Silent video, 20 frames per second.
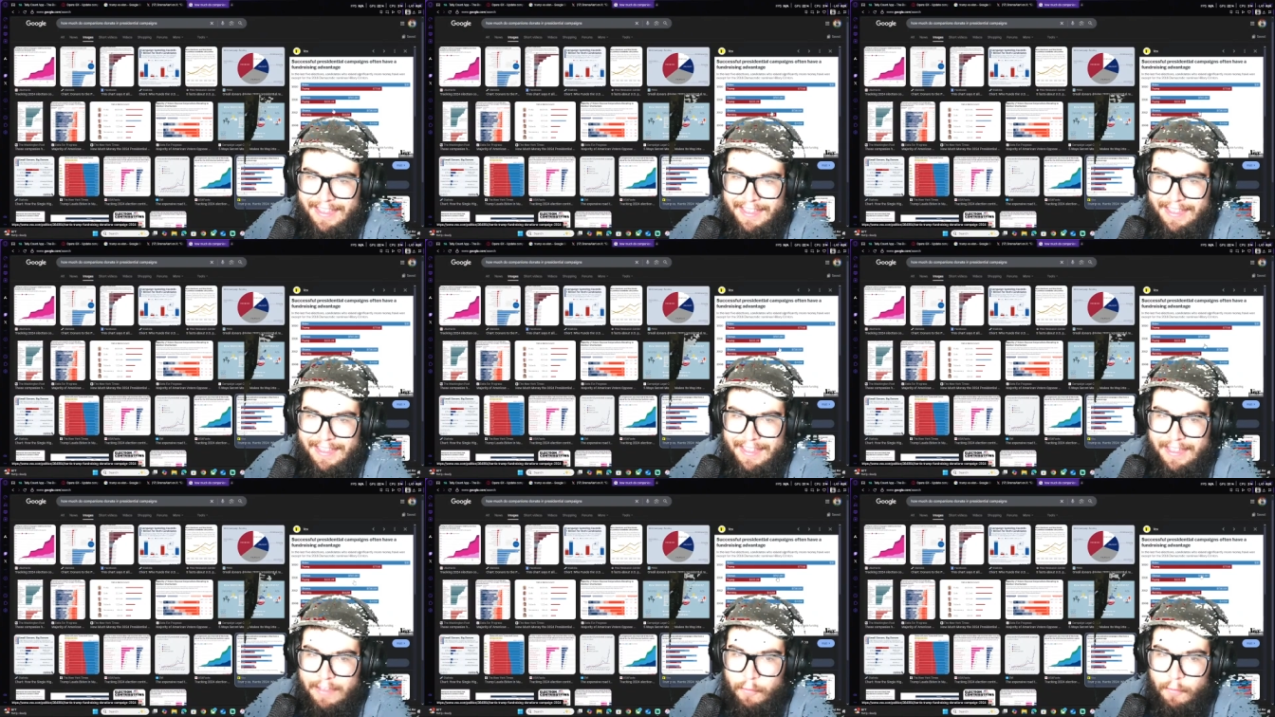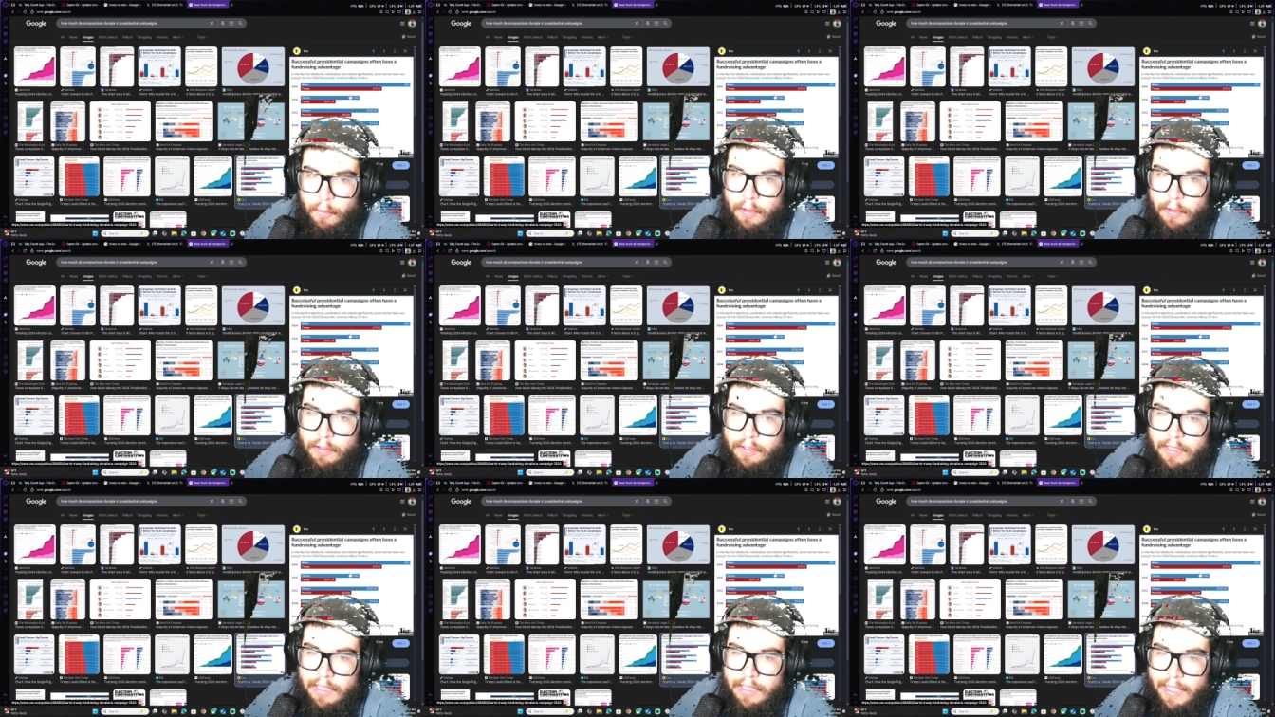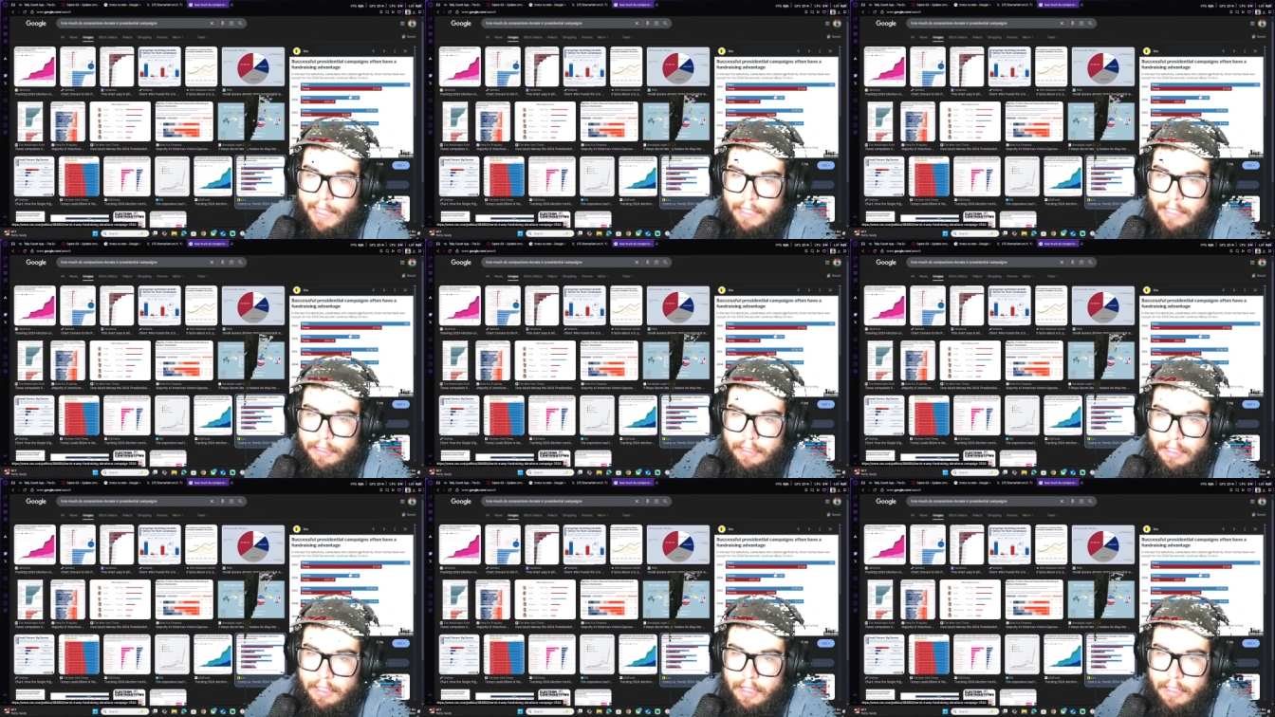Yeah, well, last
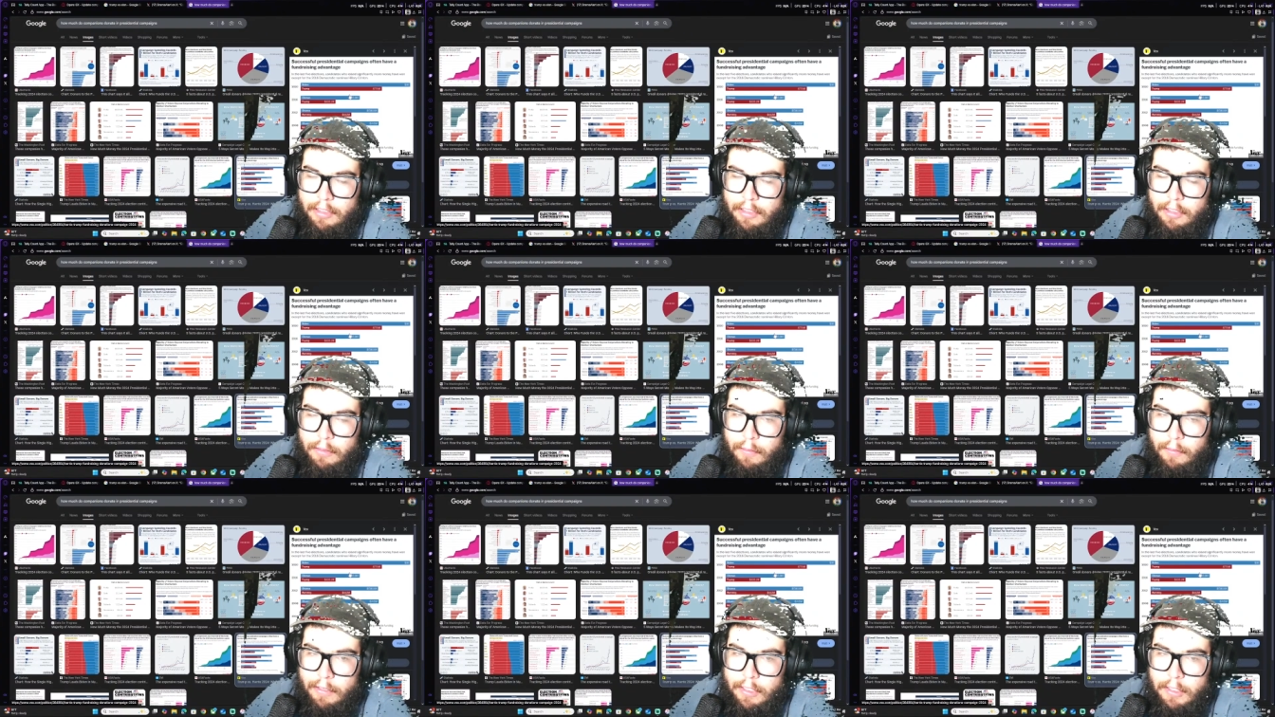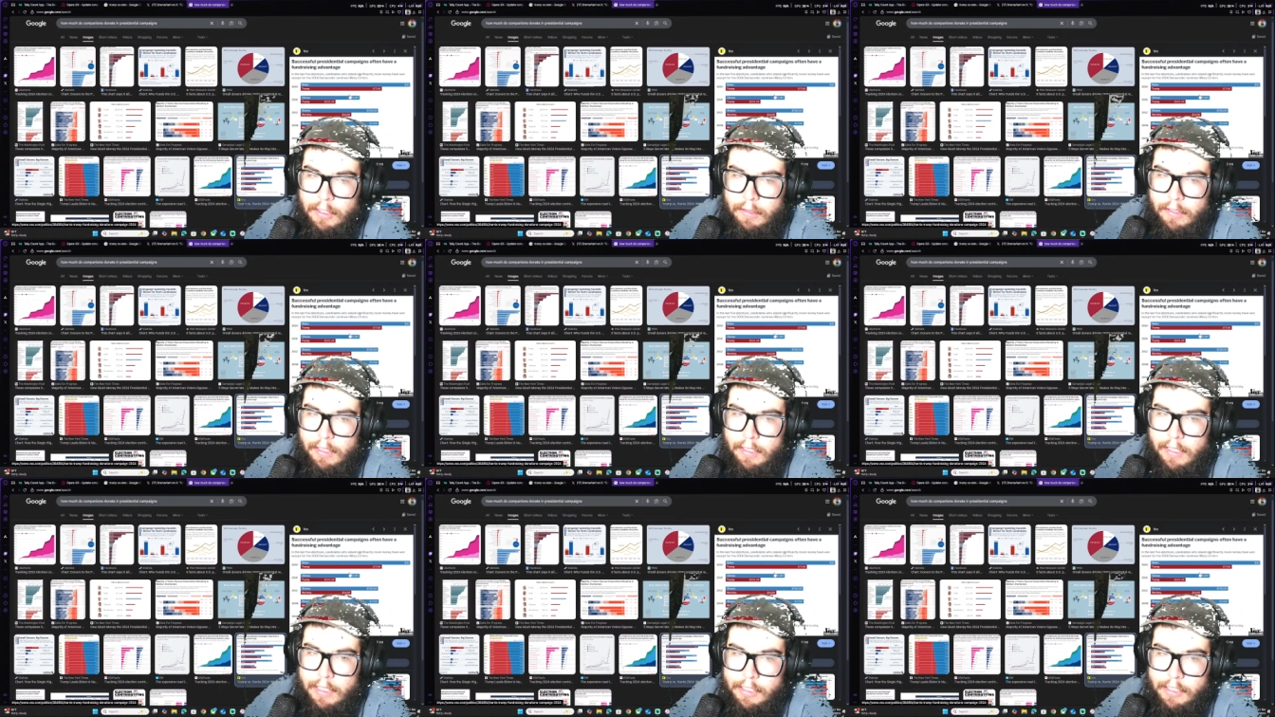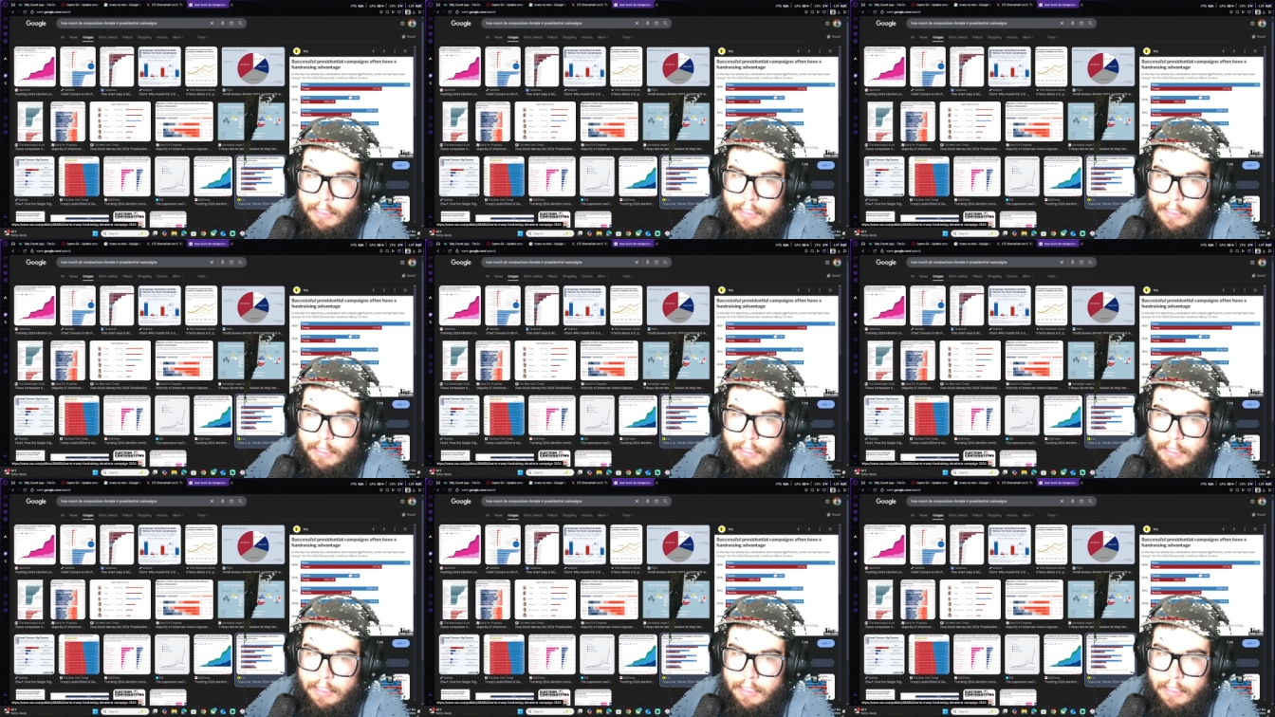the 2020 election,